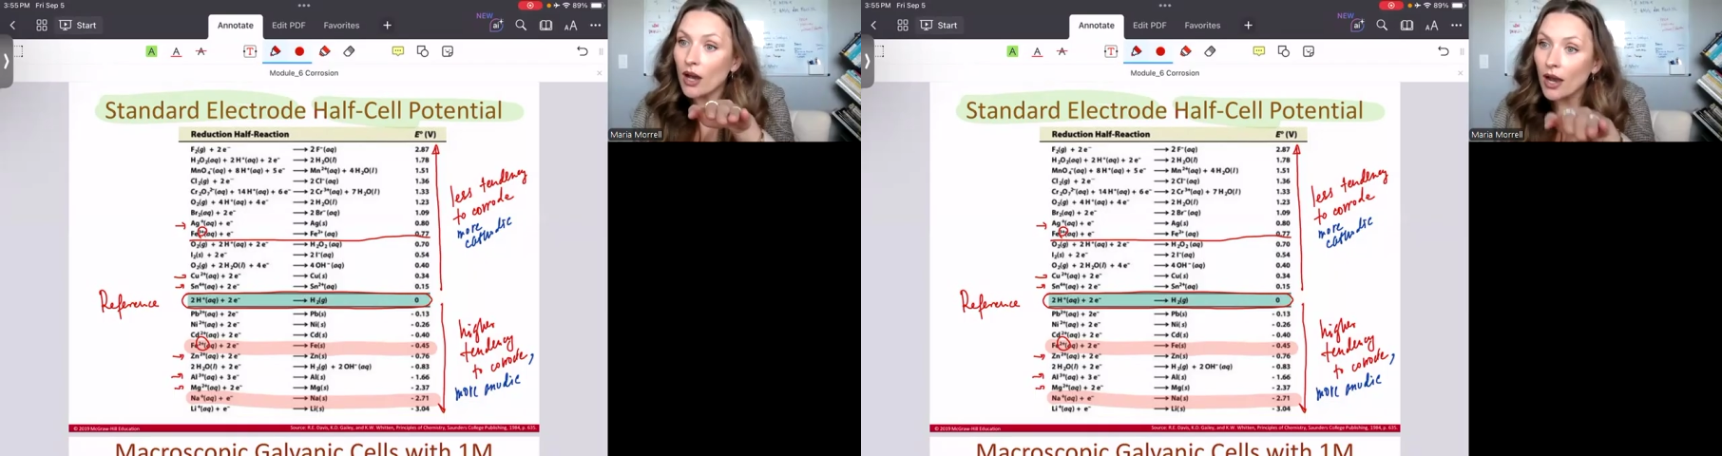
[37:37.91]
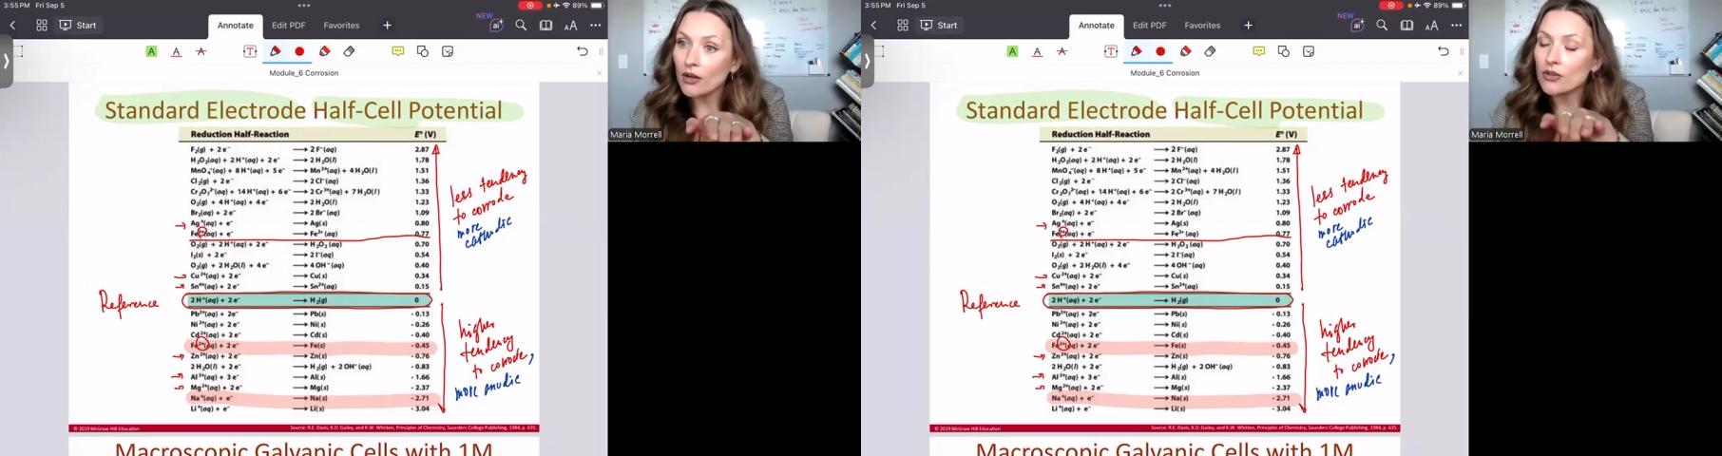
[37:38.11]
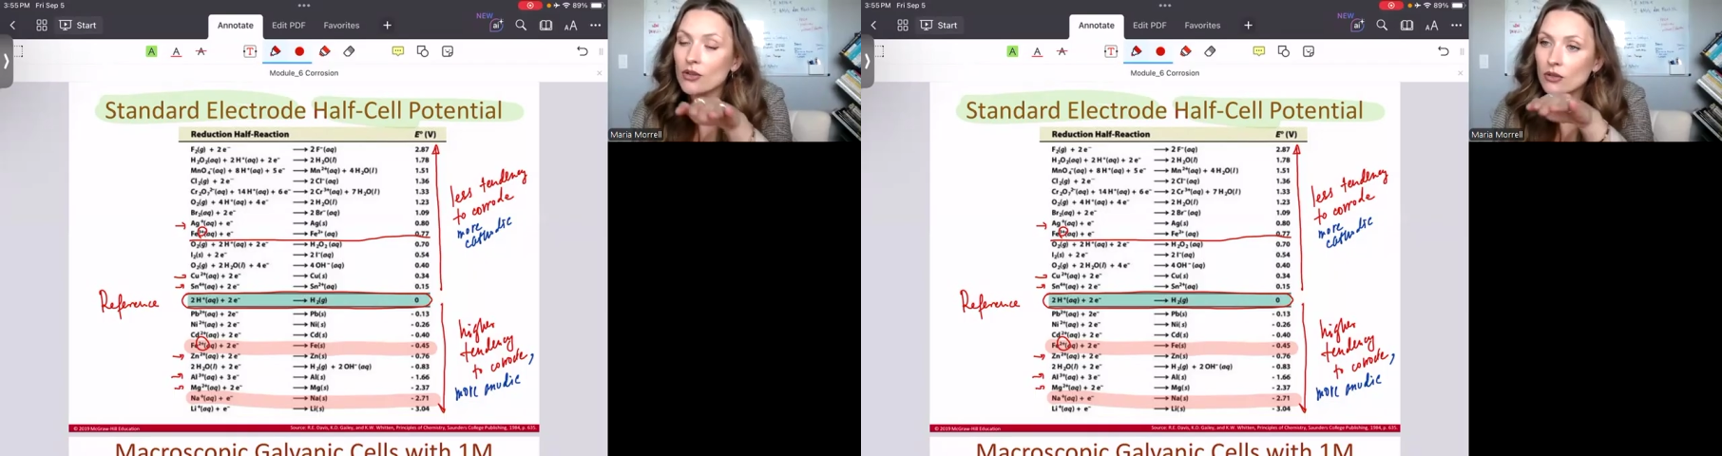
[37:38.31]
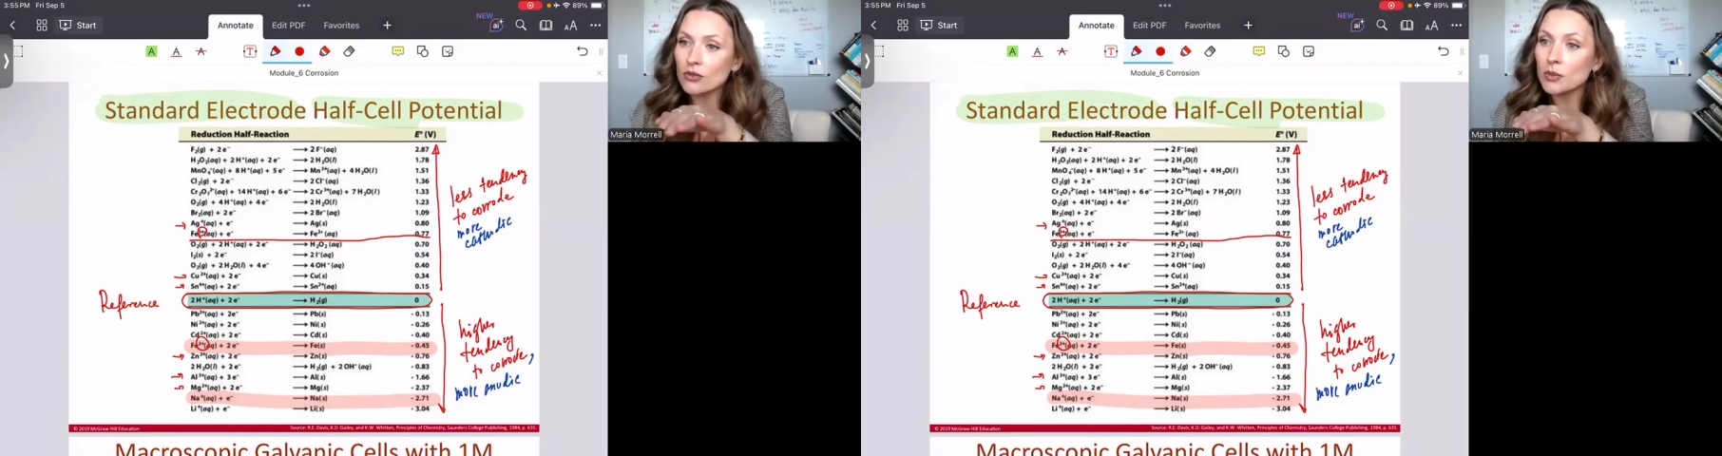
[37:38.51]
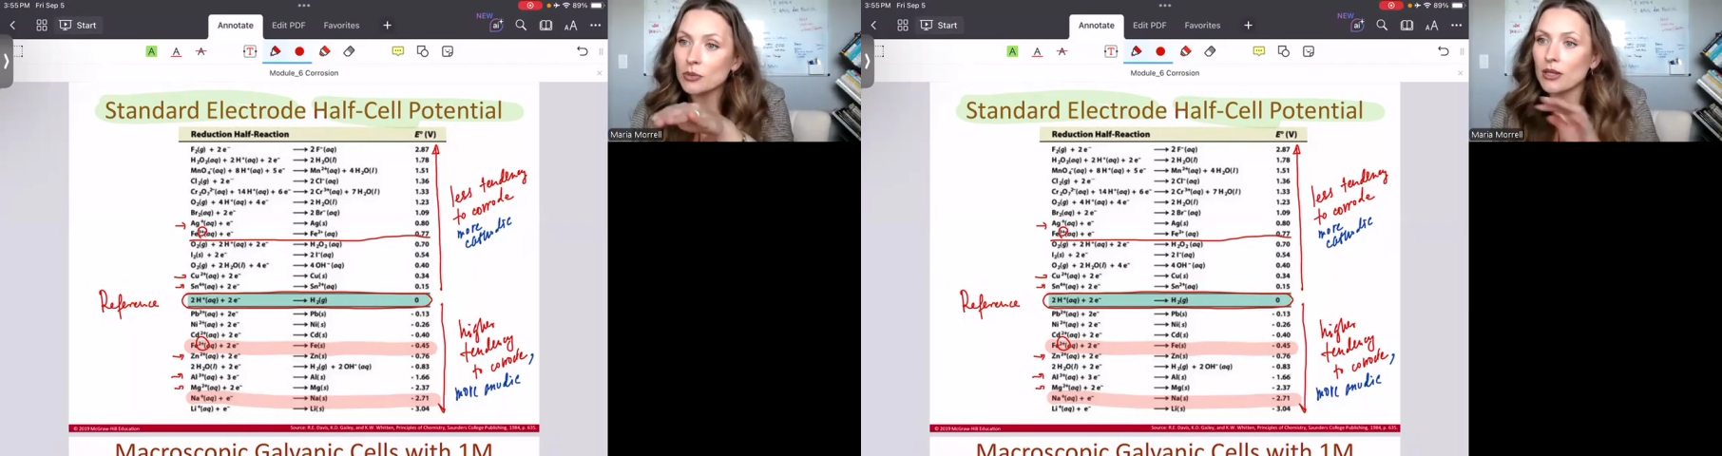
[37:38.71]
iron
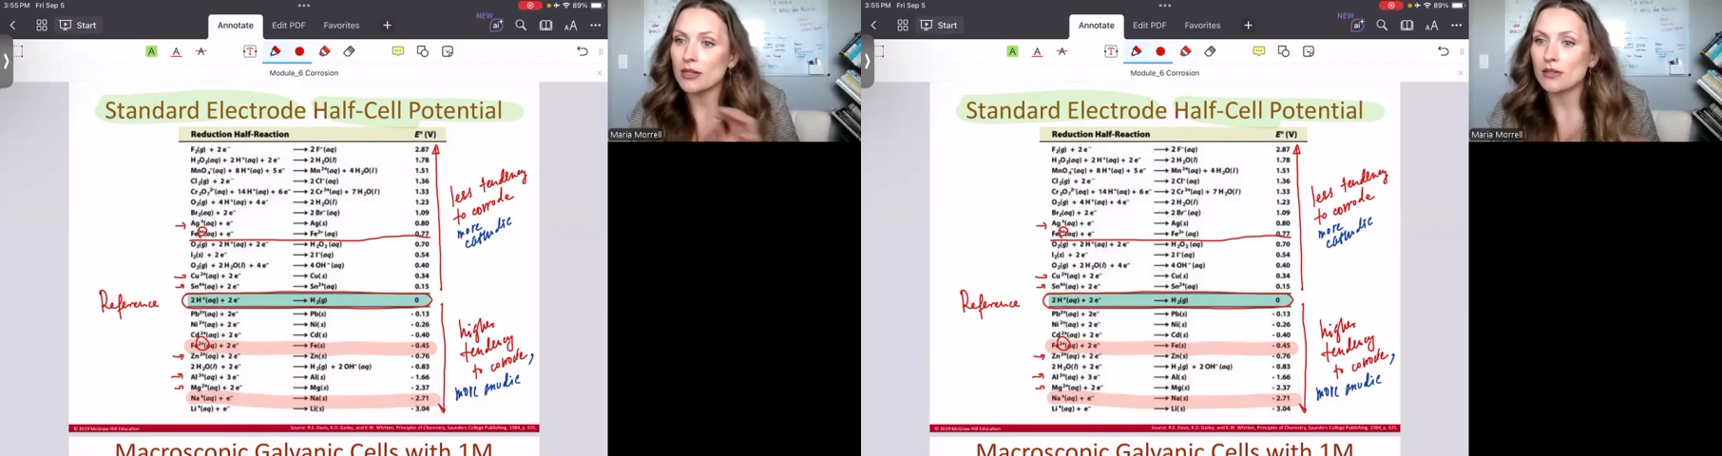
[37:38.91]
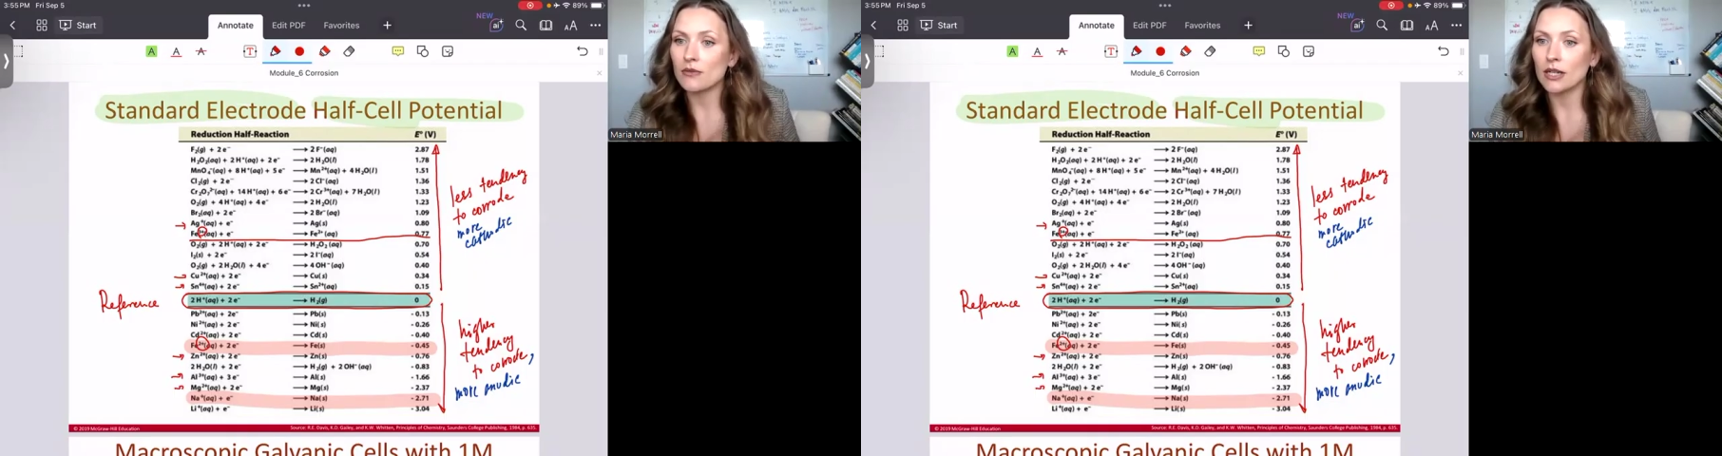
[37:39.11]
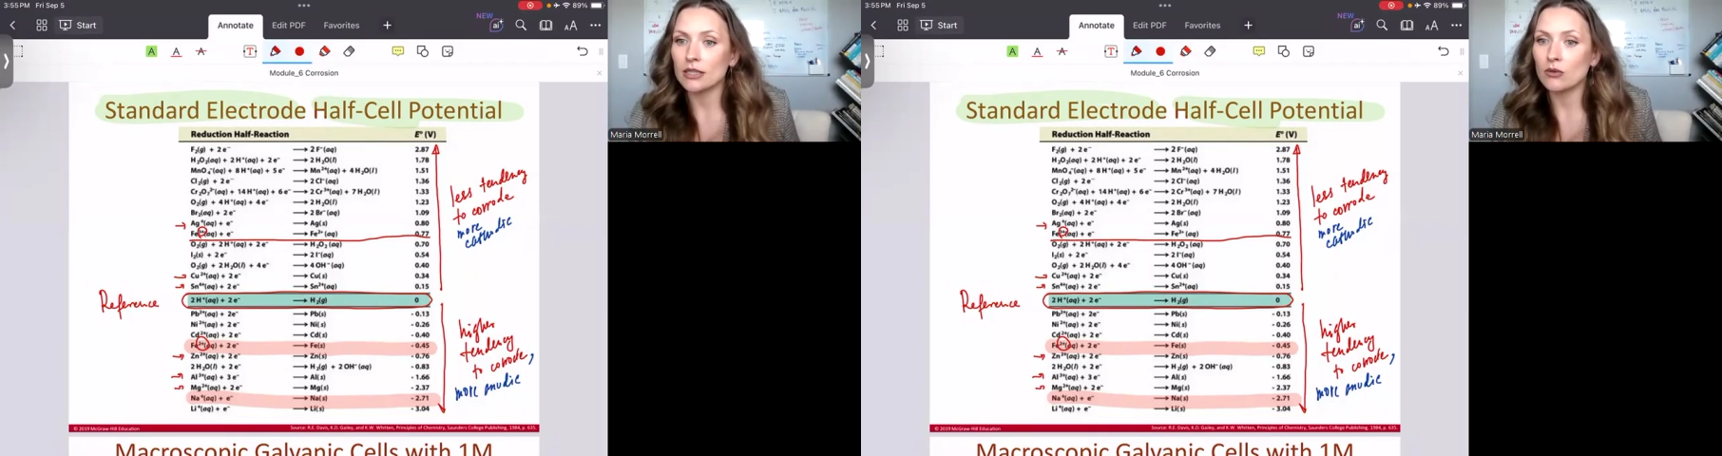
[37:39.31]
3 plus, right?